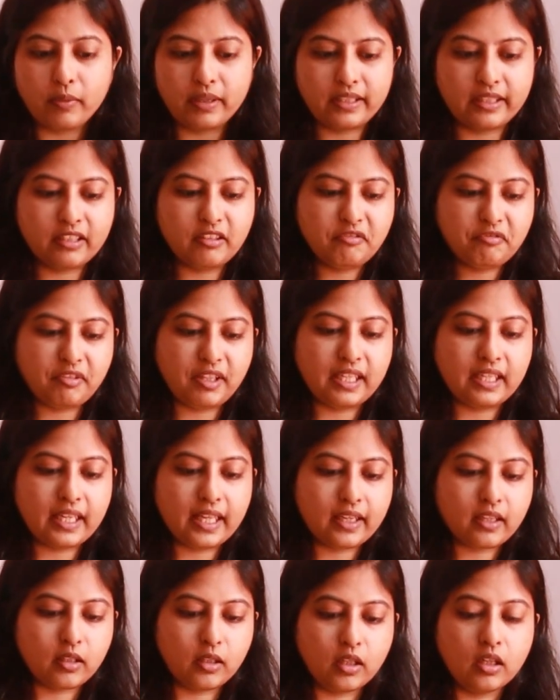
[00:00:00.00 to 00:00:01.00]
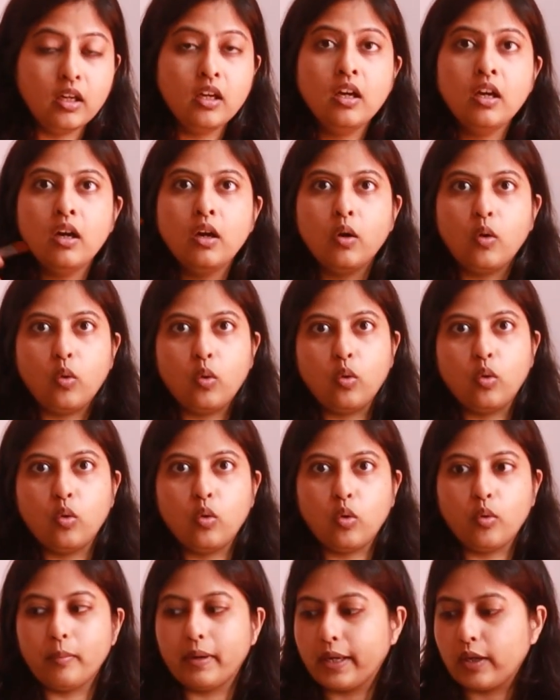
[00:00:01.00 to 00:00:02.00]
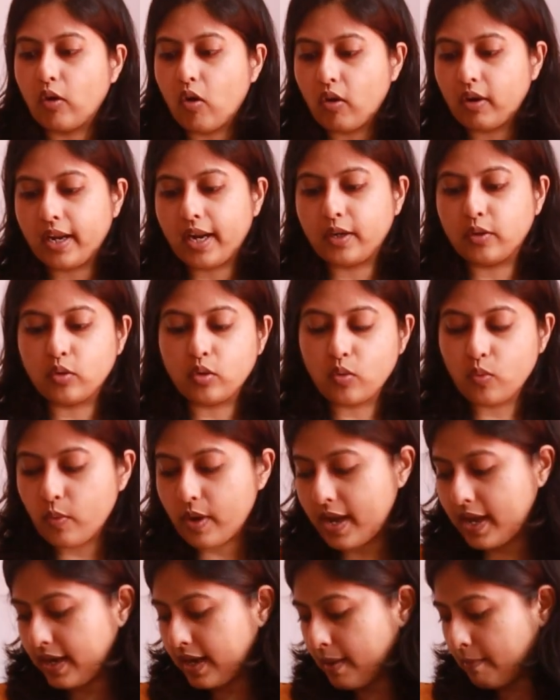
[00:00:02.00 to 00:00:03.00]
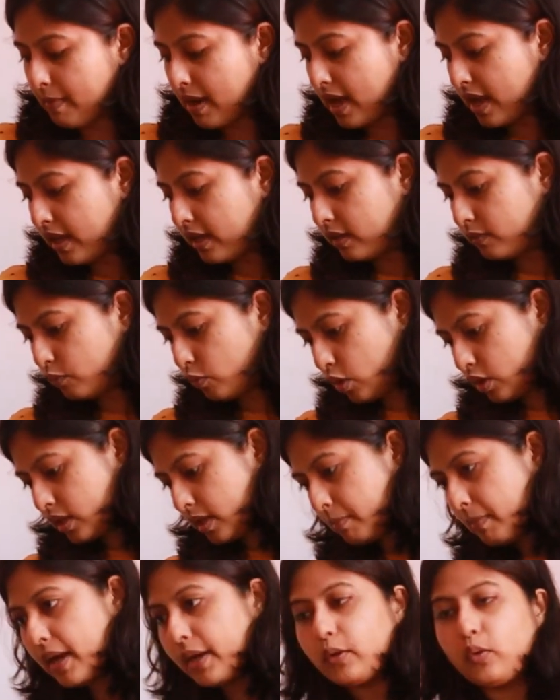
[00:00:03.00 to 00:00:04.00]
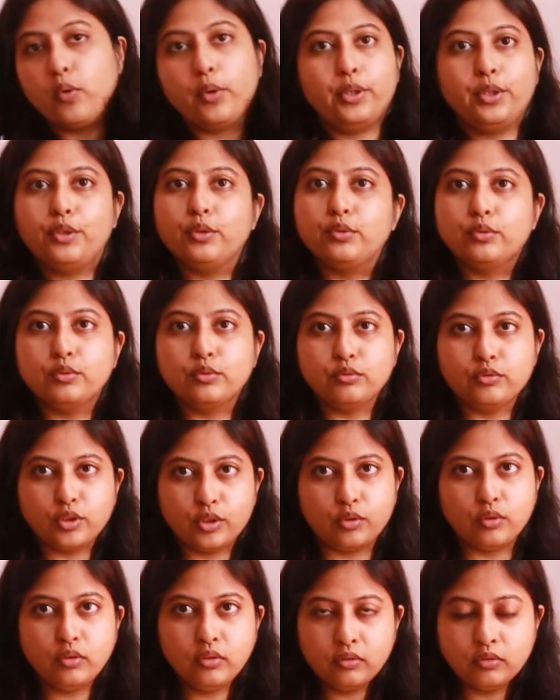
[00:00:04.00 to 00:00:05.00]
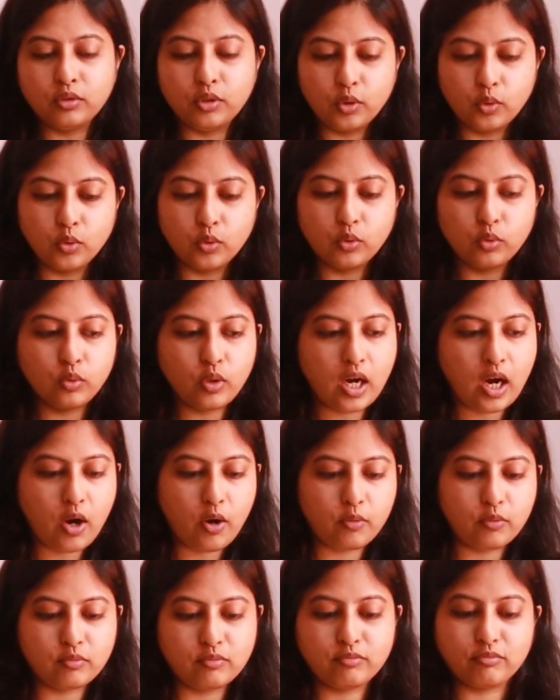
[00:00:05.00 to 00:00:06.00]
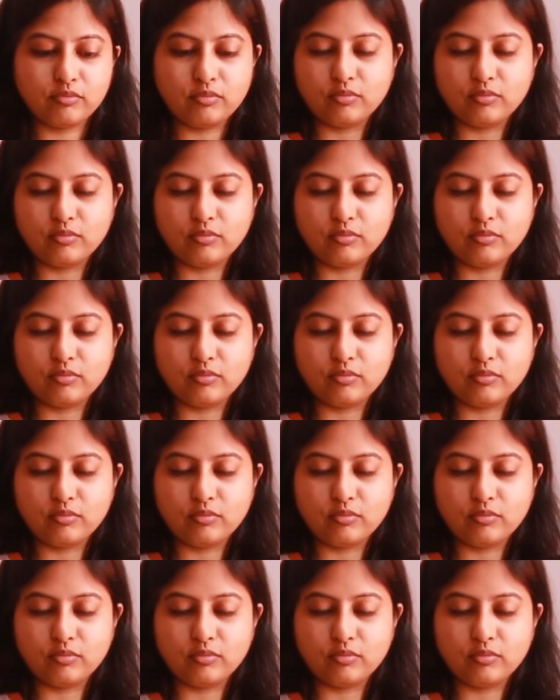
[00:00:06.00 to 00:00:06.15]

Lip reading: It didn't feel like oh my god, I don't know where am I and what am I going to do, how